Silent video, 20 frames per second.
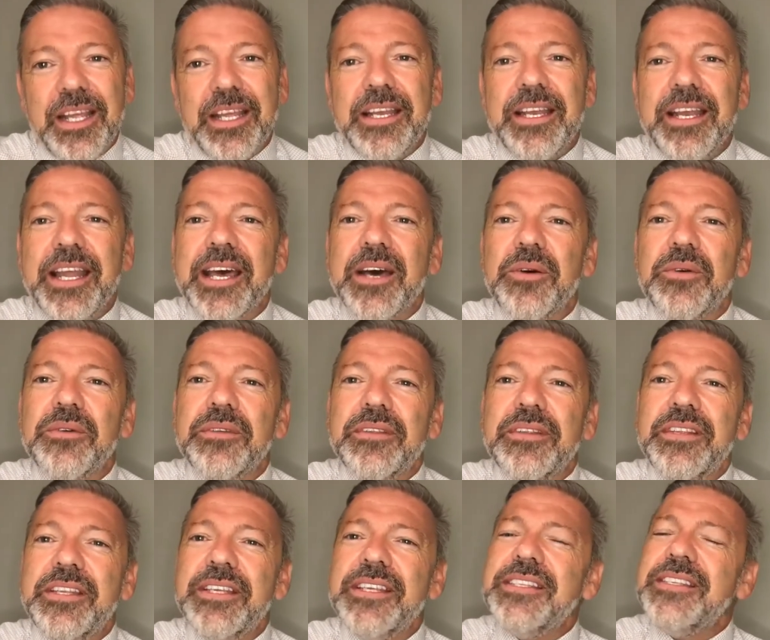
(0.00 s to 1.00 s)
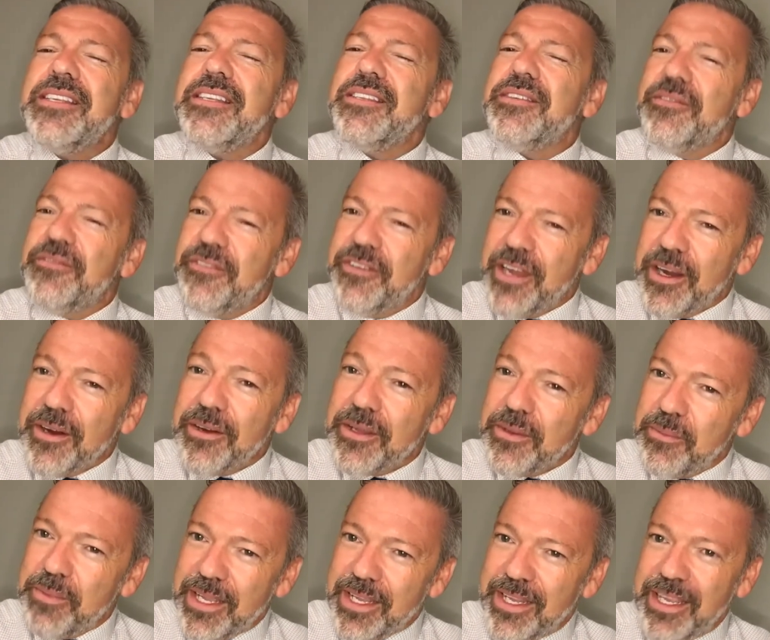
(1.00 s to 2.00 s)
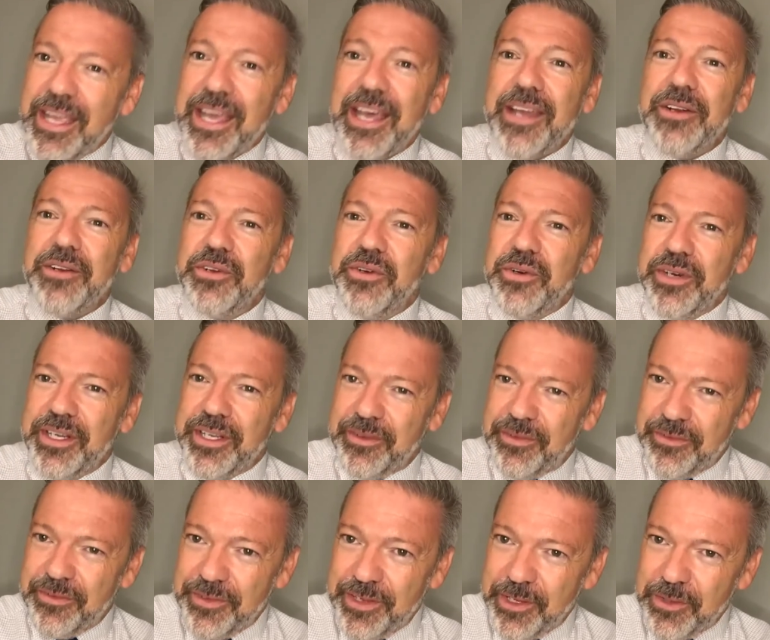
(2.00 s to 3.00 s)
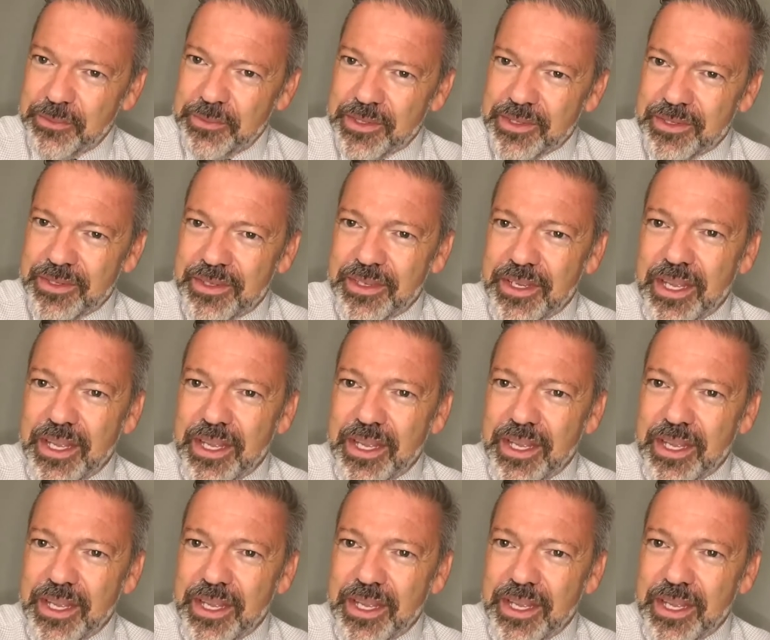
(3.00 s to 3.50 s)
Now, this is a very big category of films